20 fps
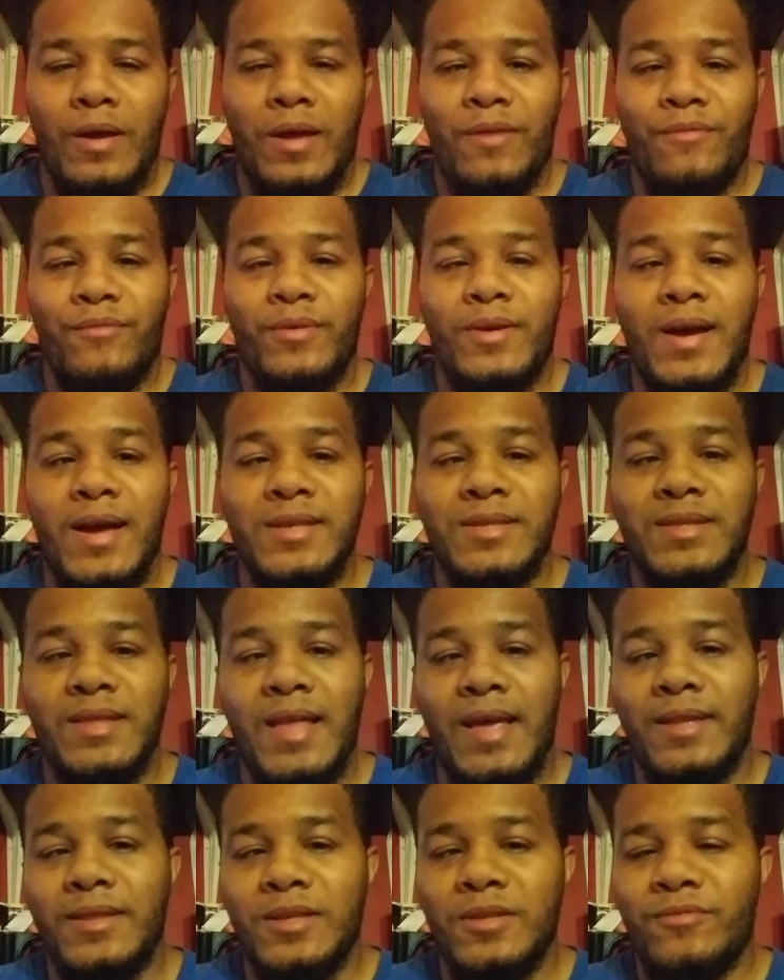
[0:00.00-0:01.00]
If you guys
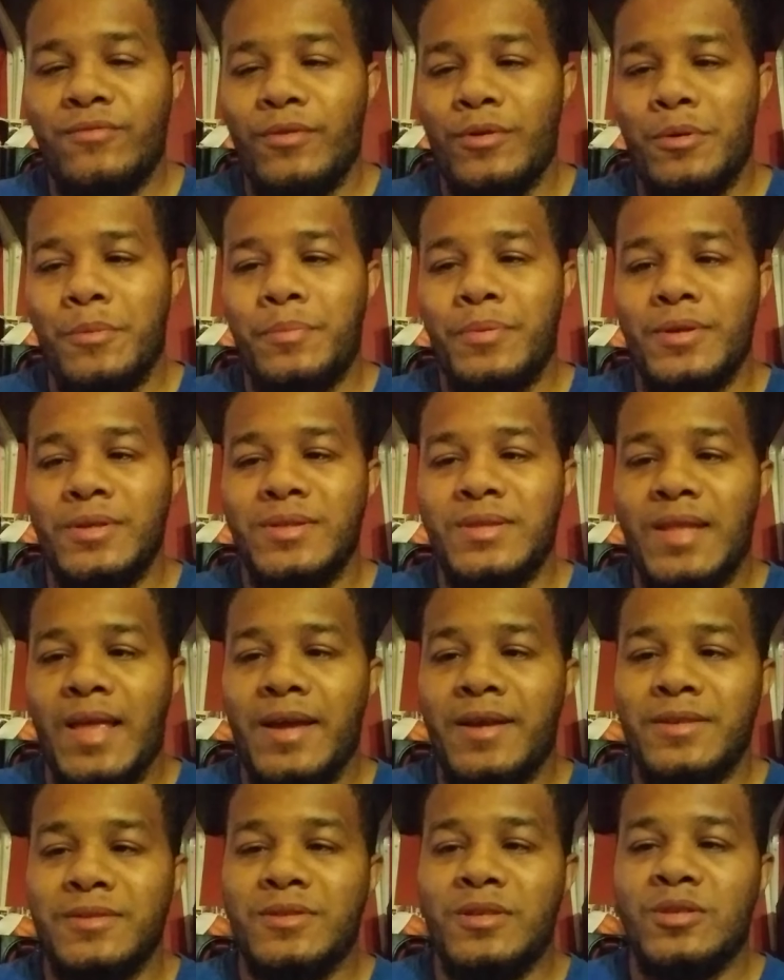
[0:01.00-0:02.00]
like this video, please
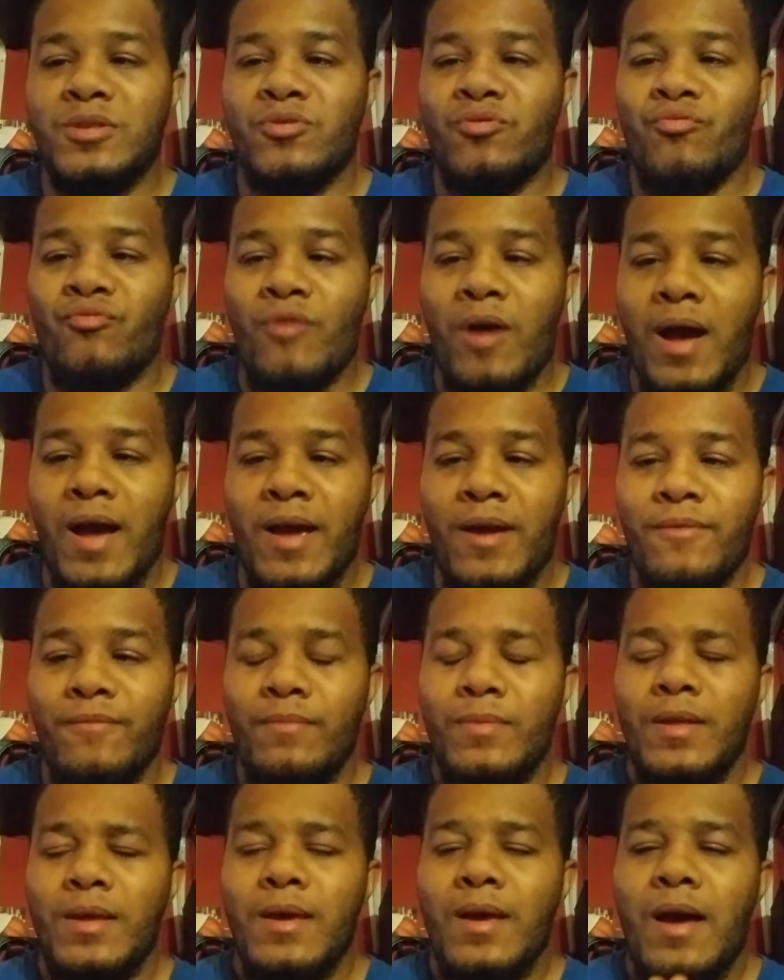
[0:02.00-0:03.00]
like and subscribe.
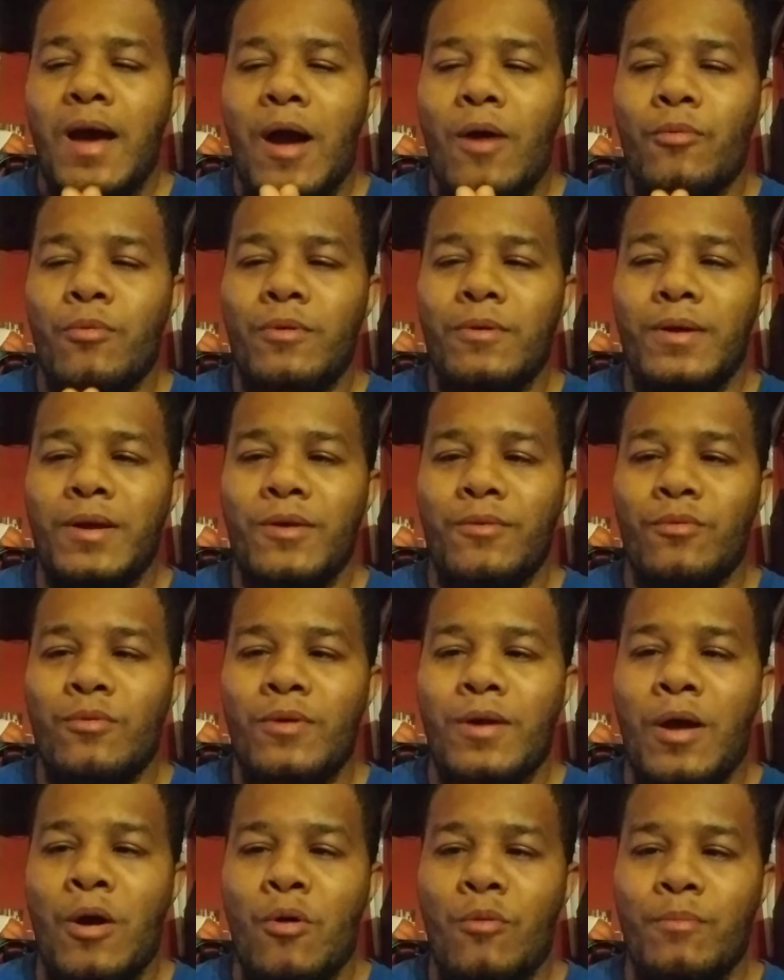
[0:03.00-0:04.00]
It
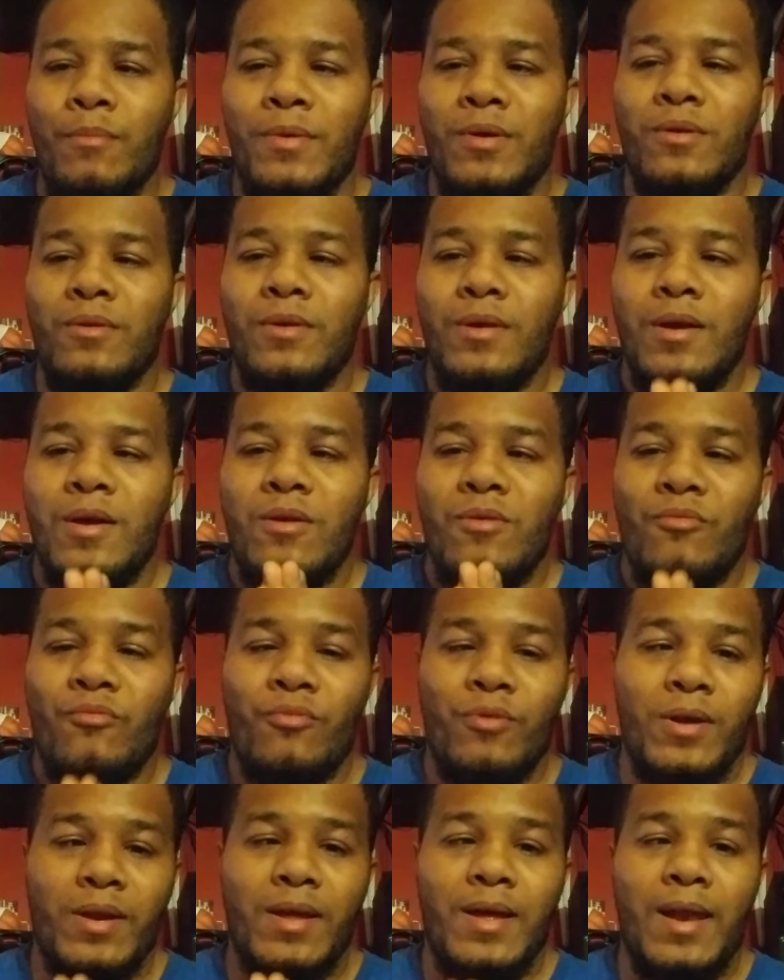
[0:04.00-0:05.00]
will help me
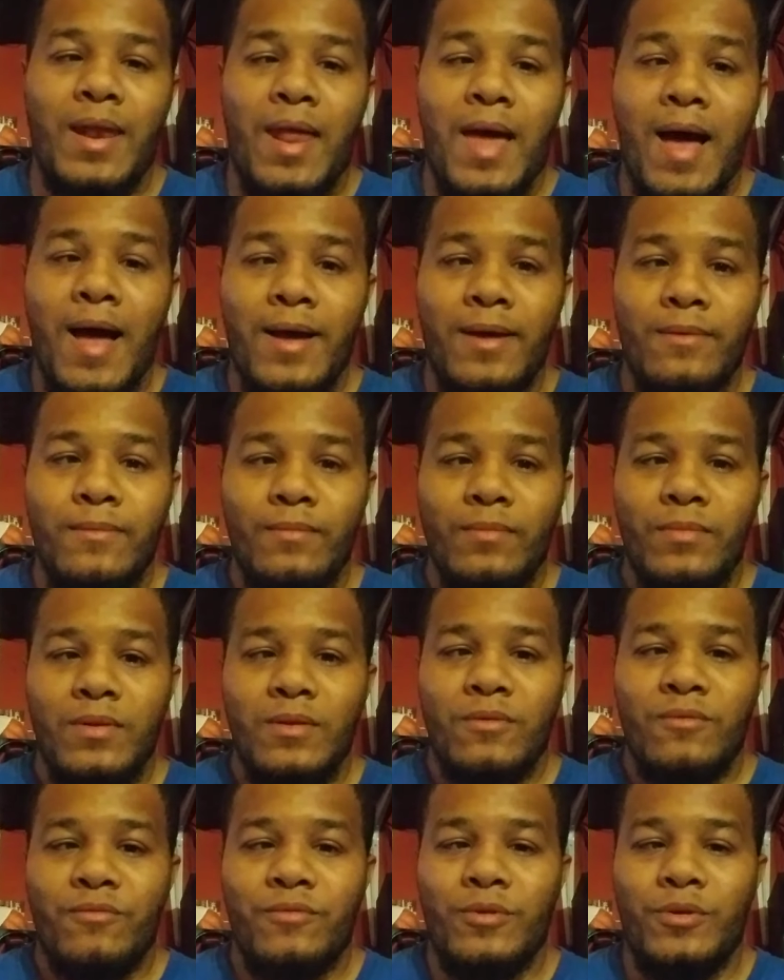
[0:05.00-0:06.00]
really a lot
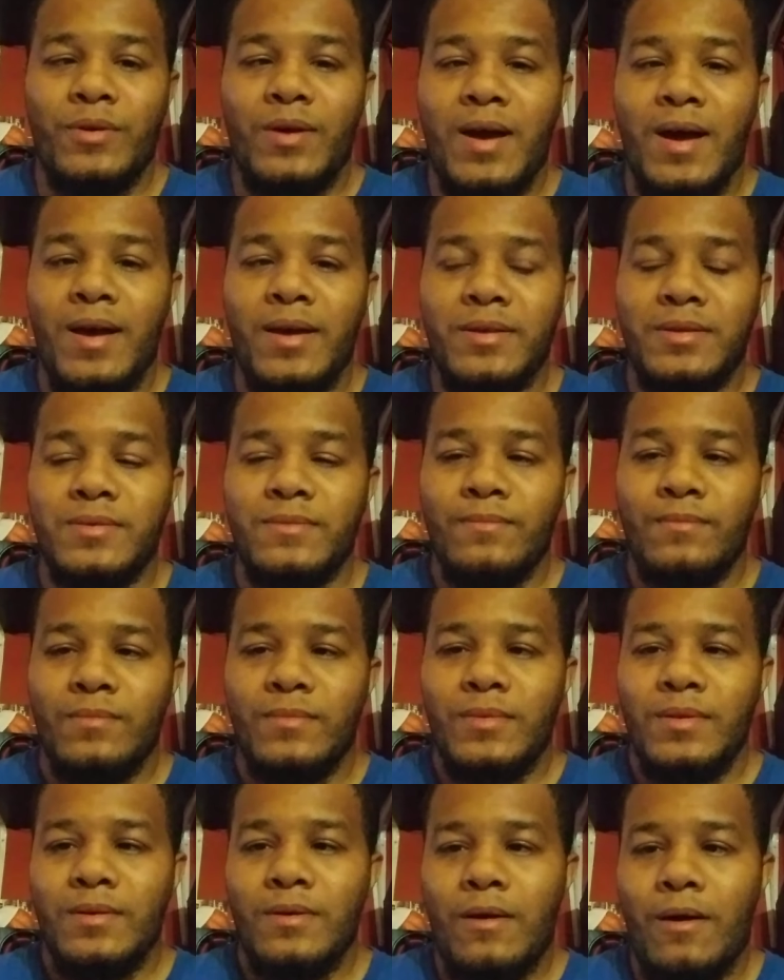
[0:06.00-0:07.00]
for you guys.
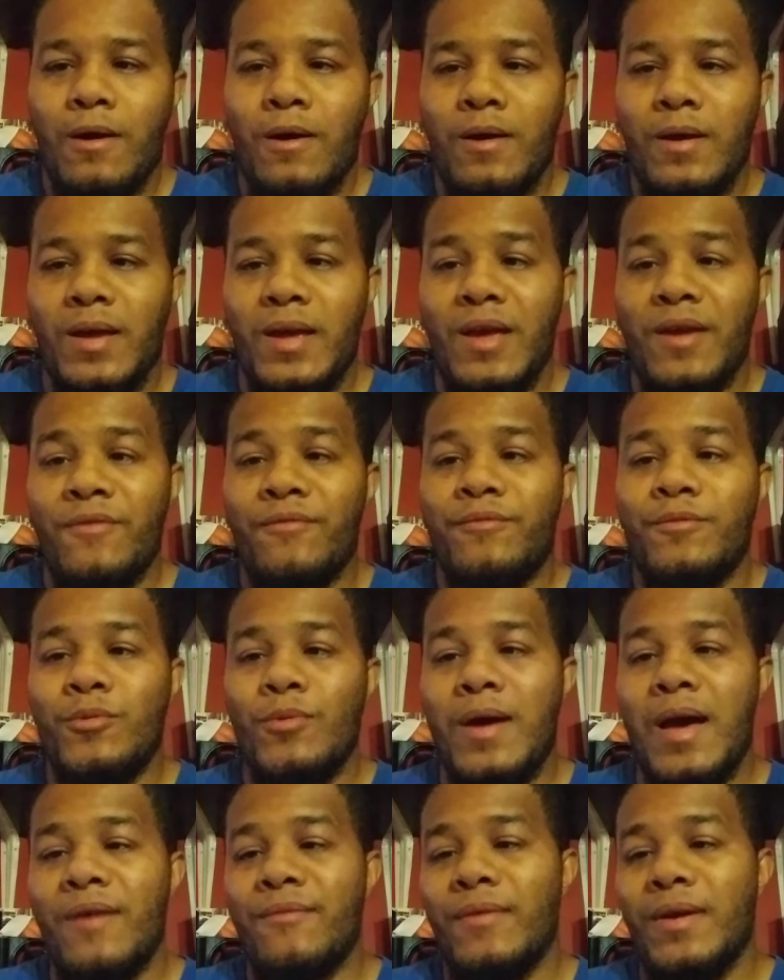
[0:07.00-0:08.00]
If you
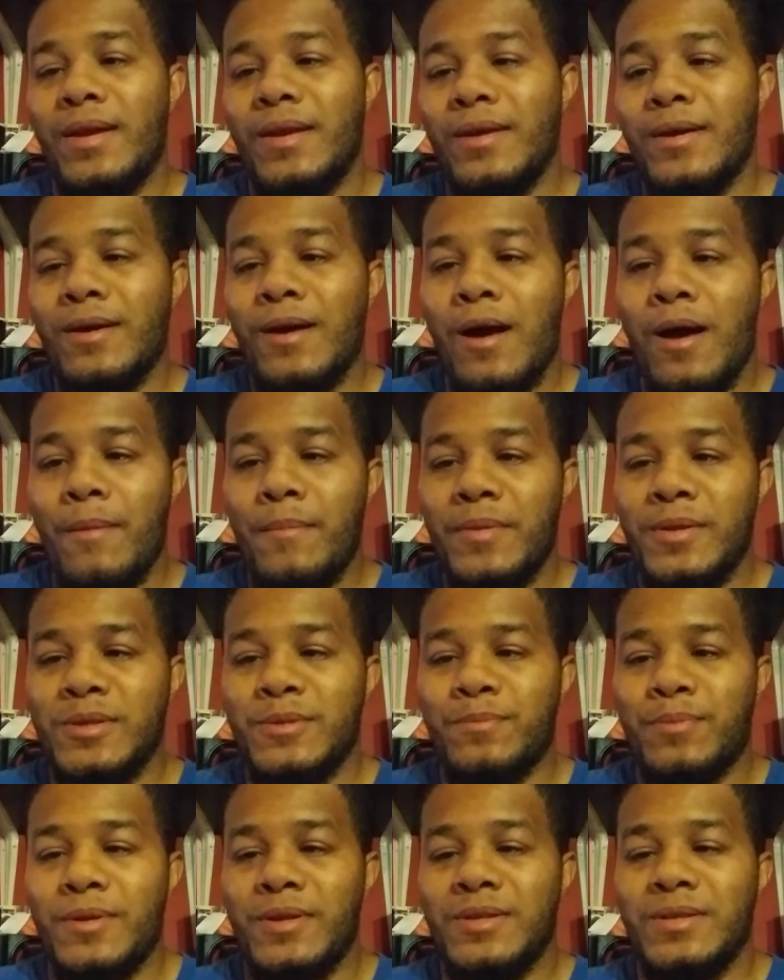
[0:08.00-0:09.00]
have any
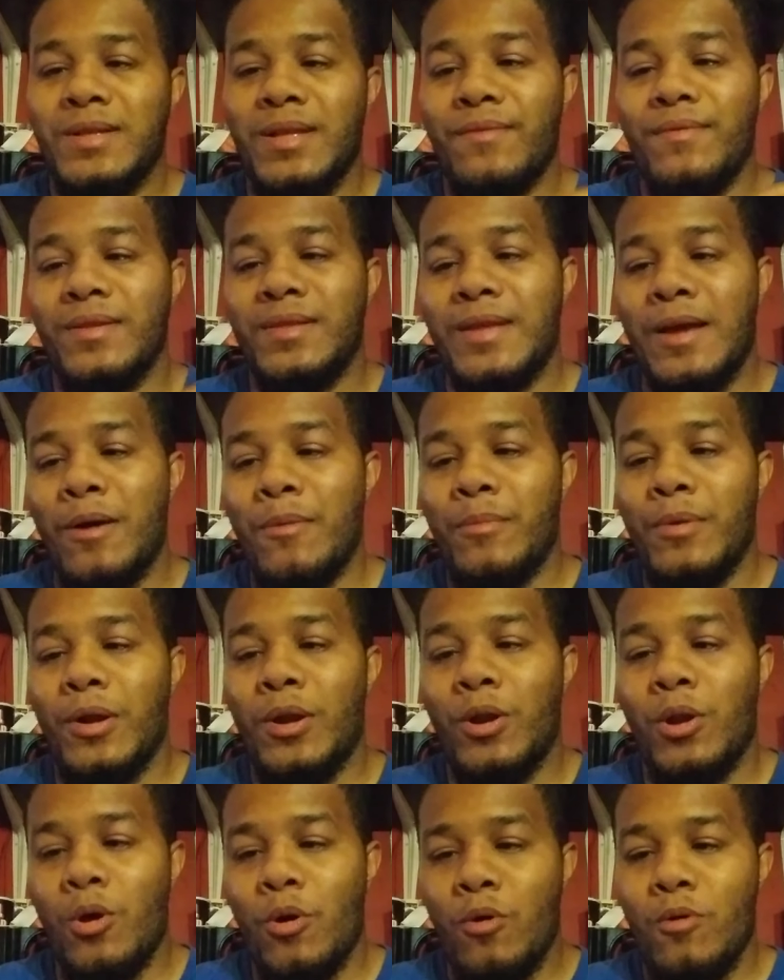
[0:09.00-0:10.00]
comments, please leave it down
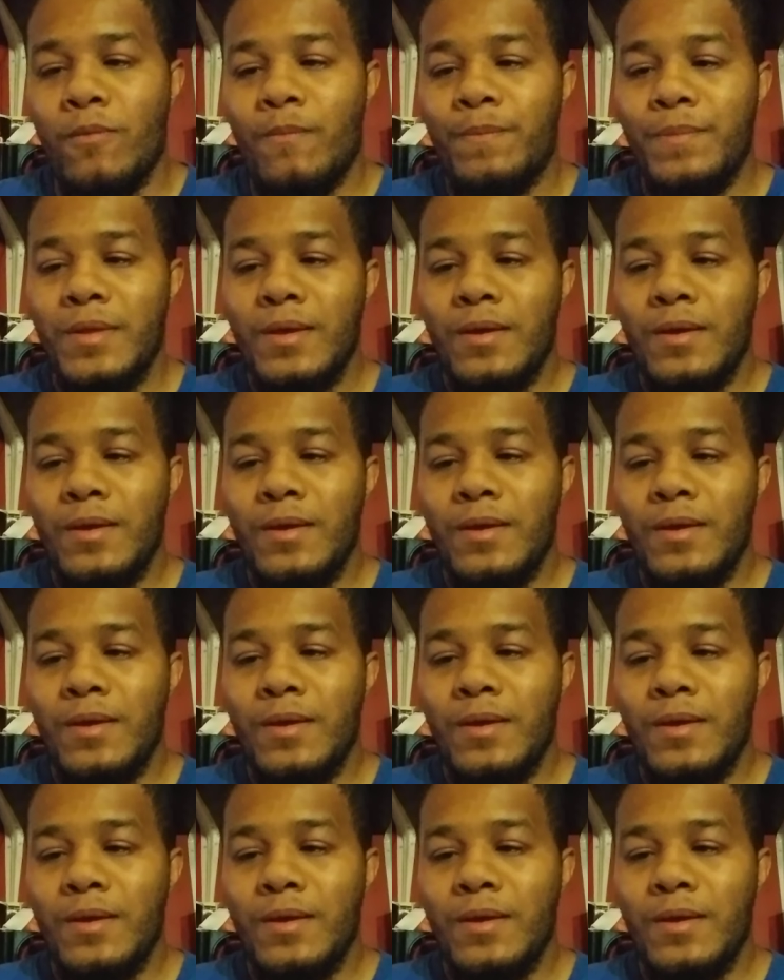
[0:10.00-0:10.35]
below.